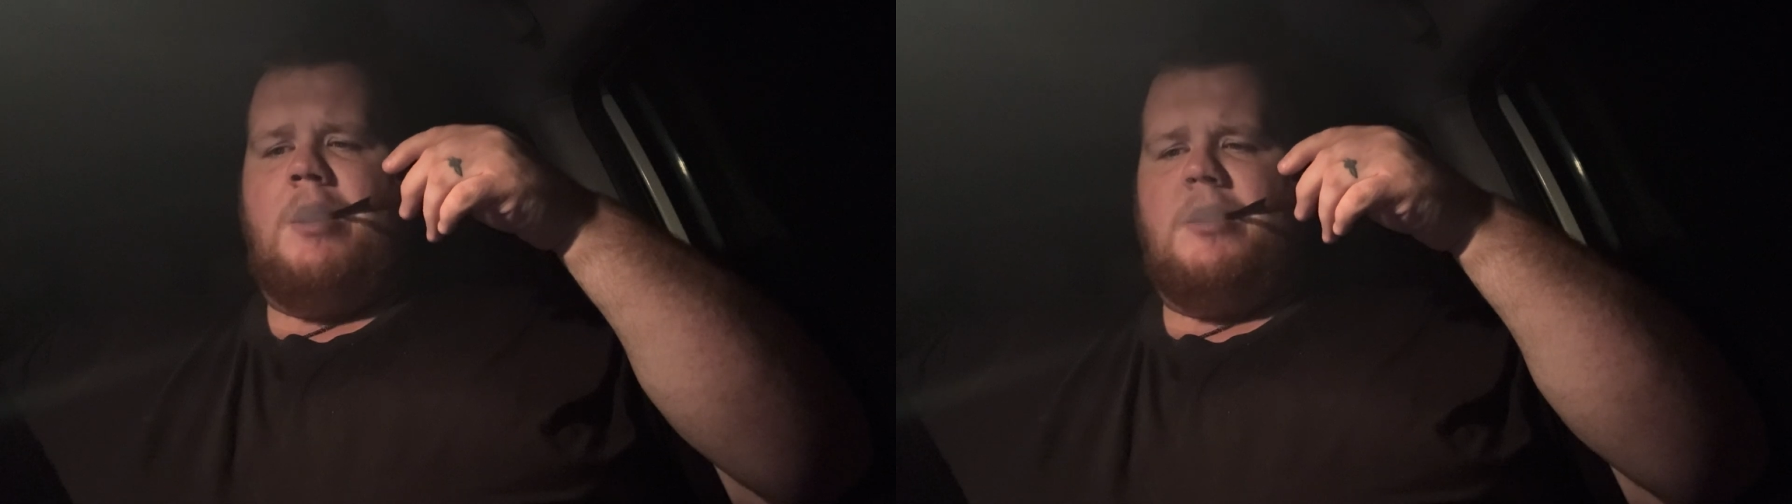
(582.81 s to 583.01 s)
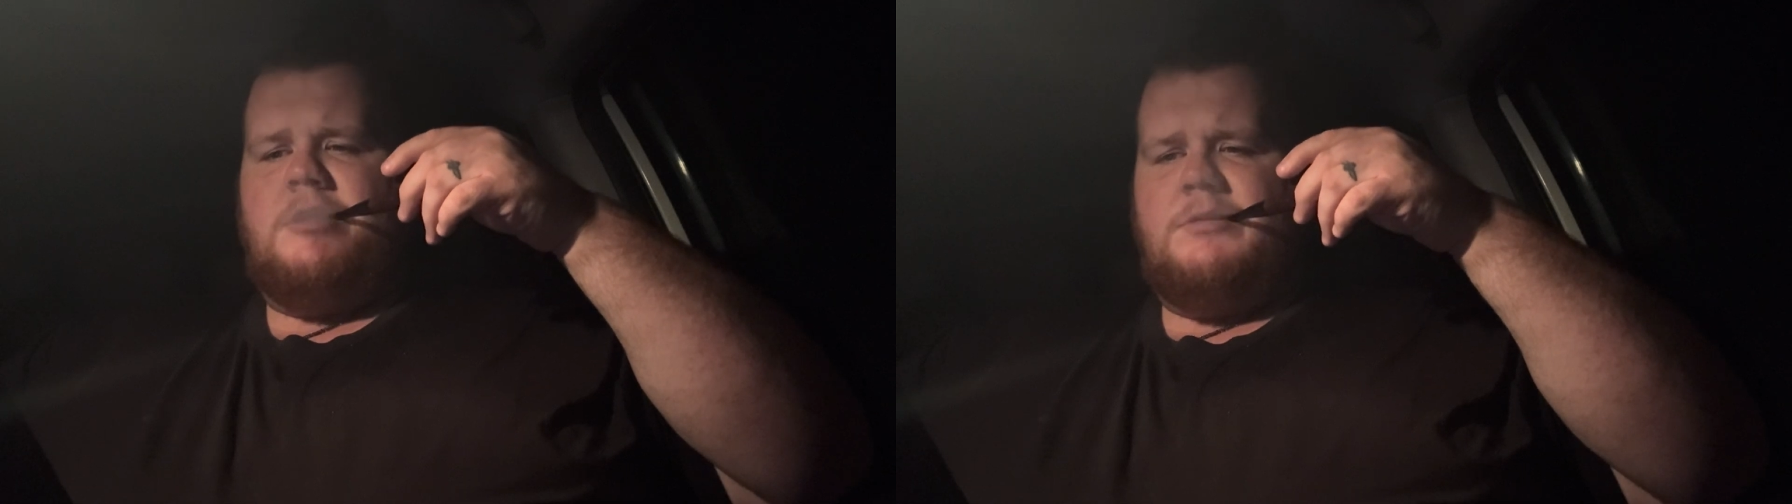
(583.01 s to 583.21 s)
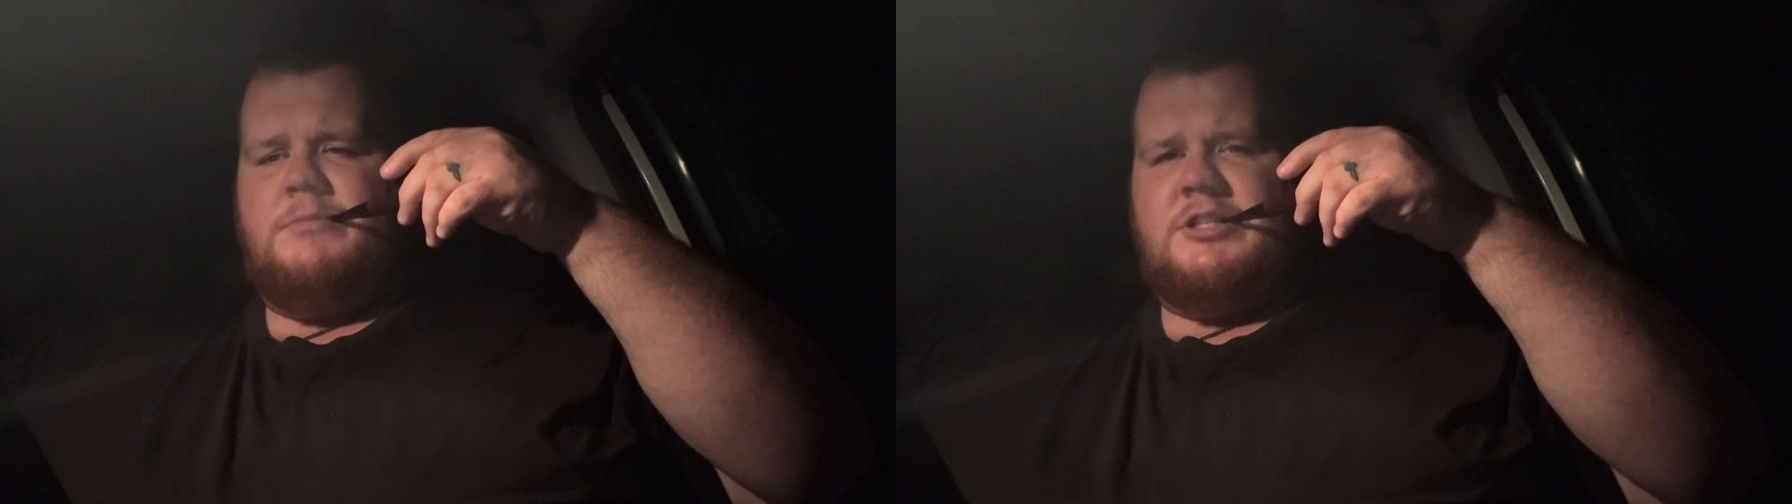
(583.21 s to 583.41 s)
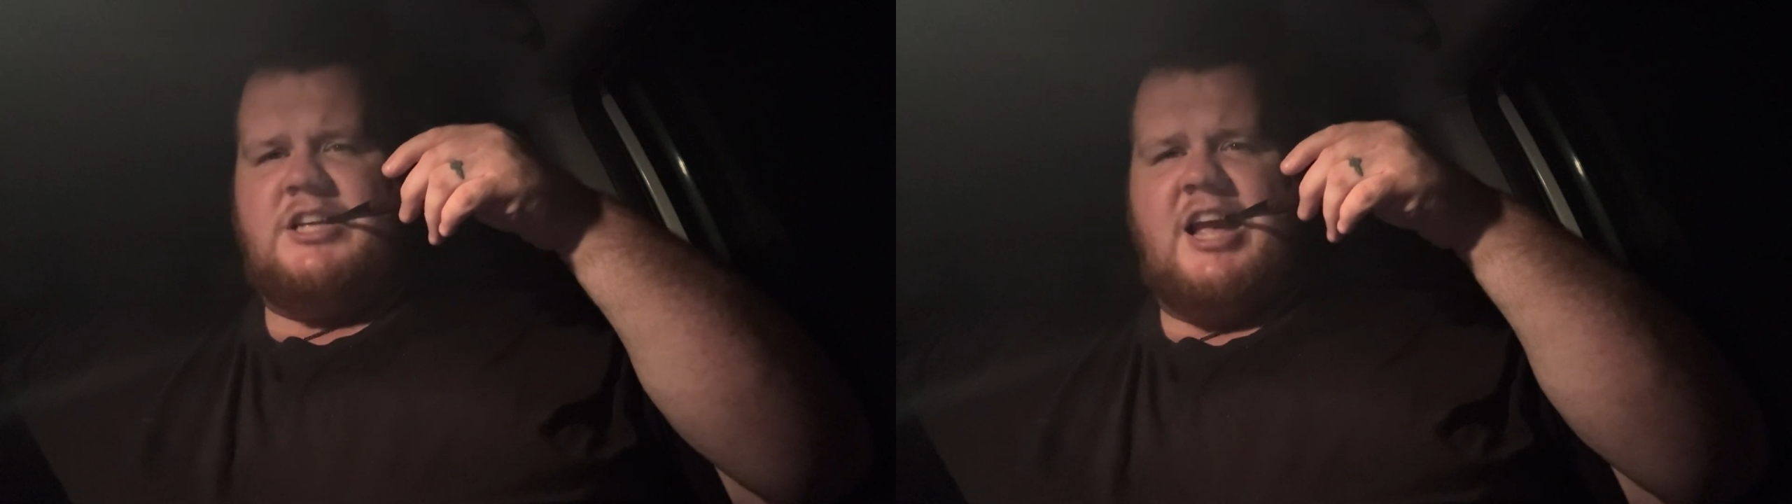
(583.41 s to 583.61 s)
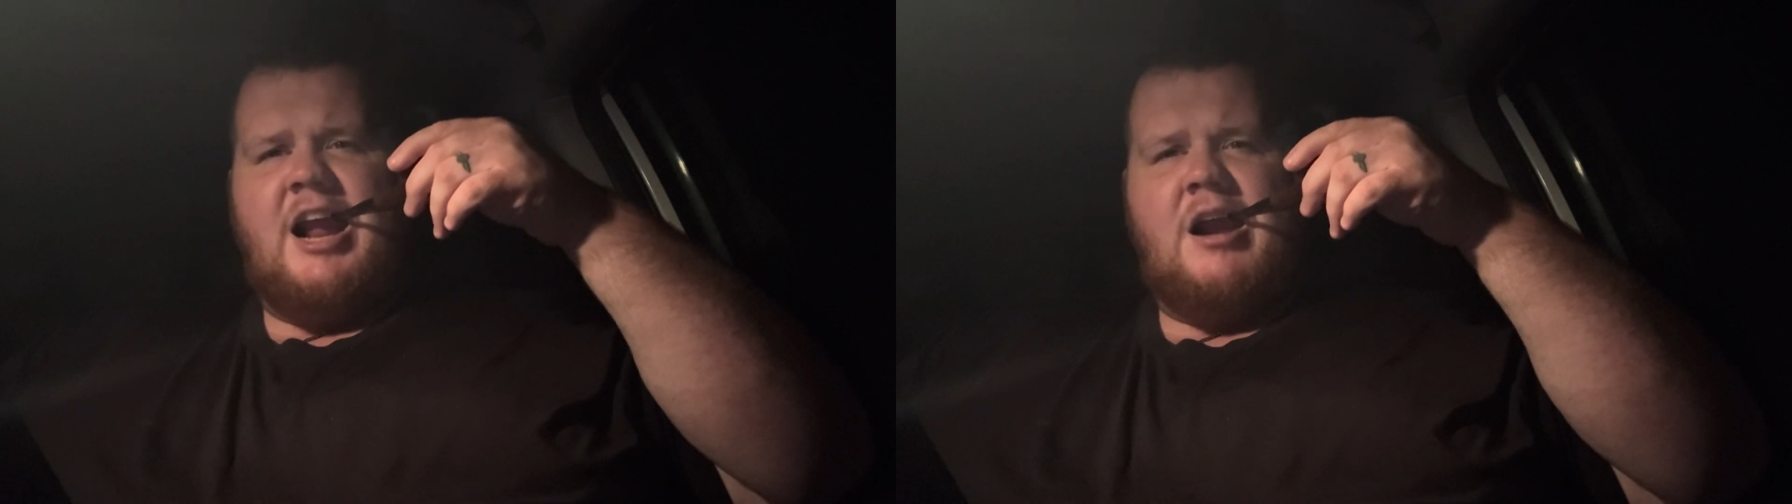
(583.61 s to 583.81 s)
It's almost
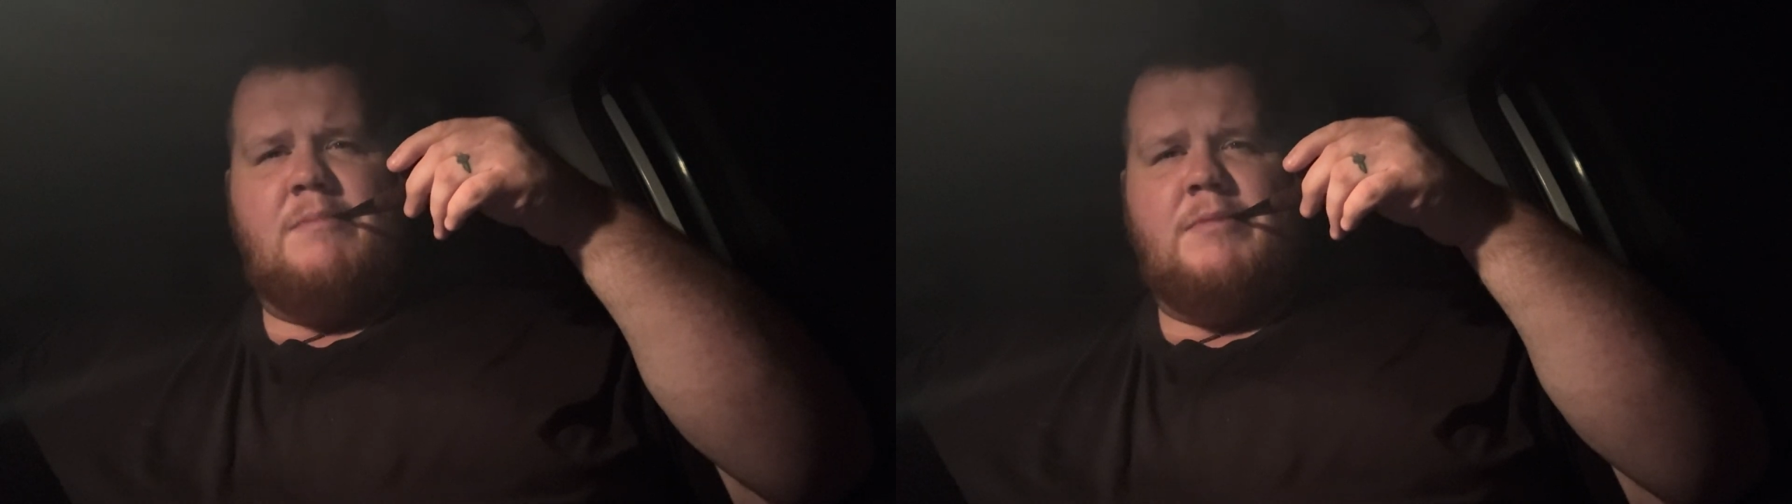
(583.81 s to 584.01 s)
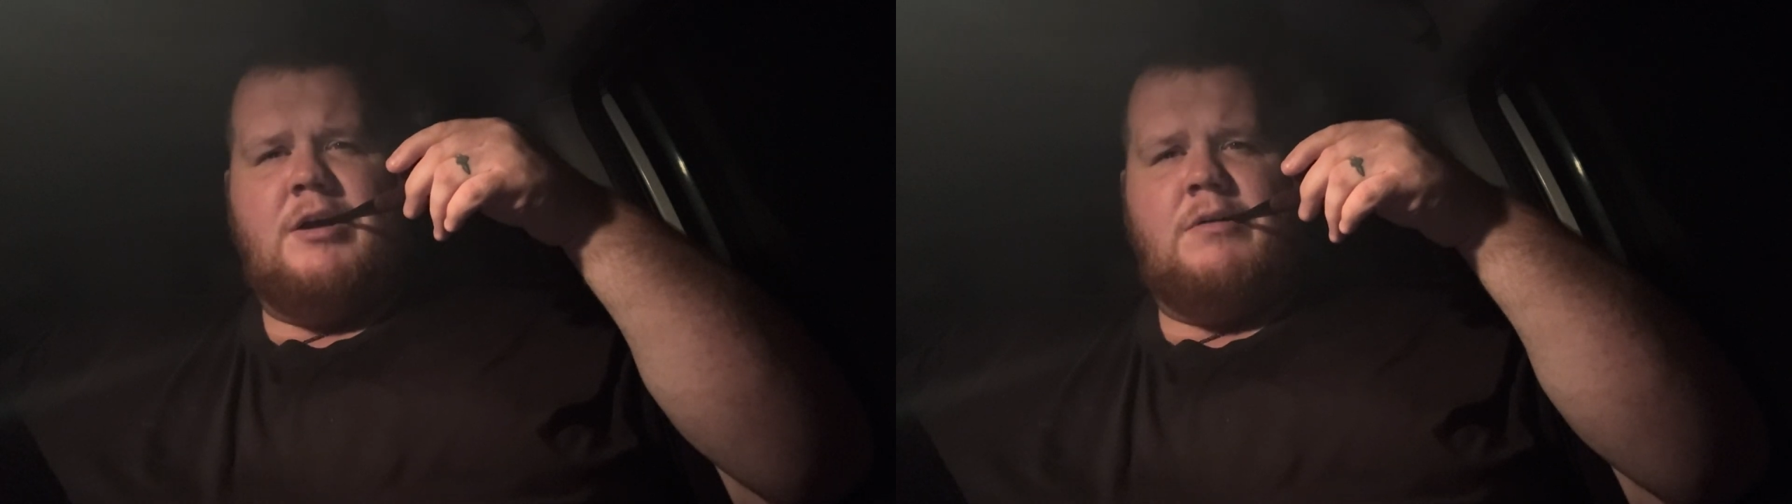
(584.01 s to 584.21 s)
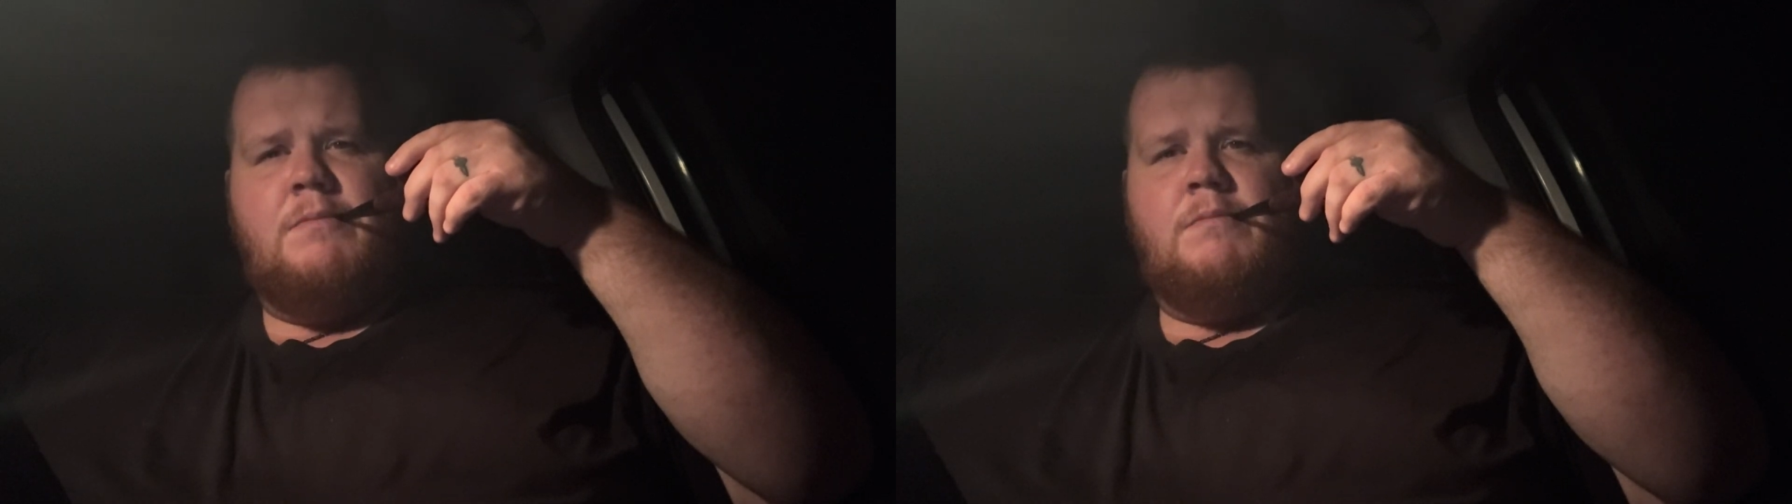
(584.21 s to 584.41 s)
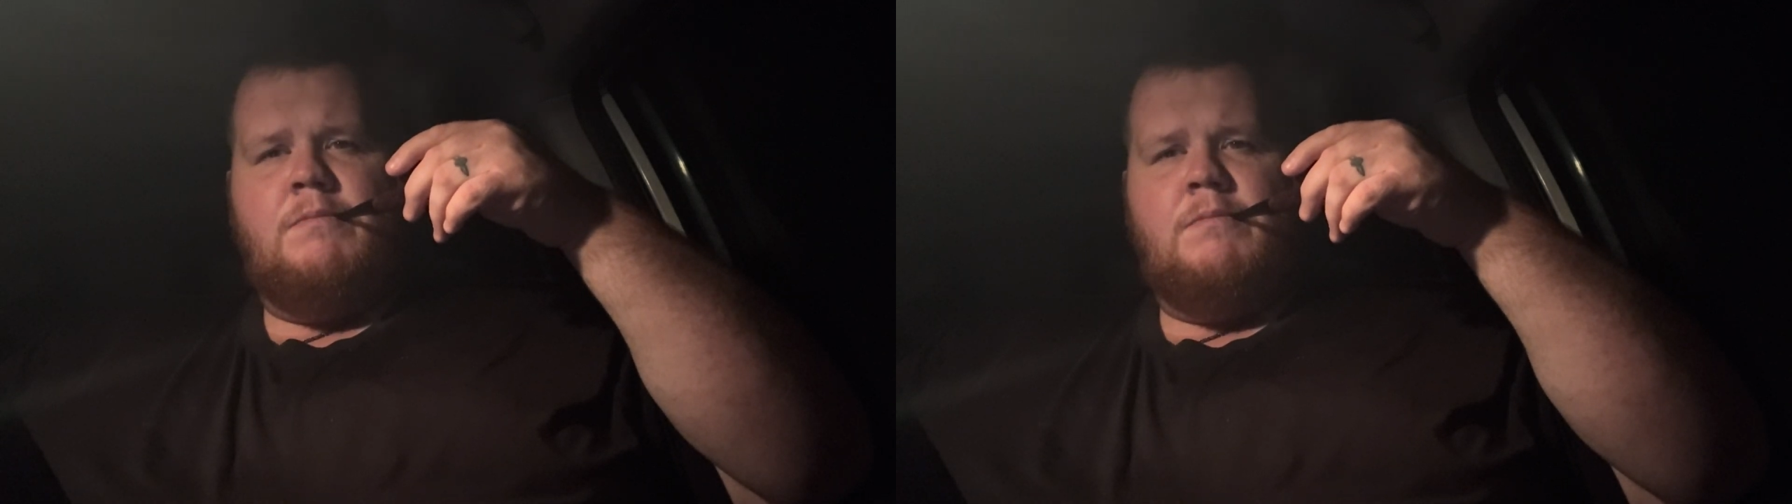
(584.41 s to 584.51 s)
caramel,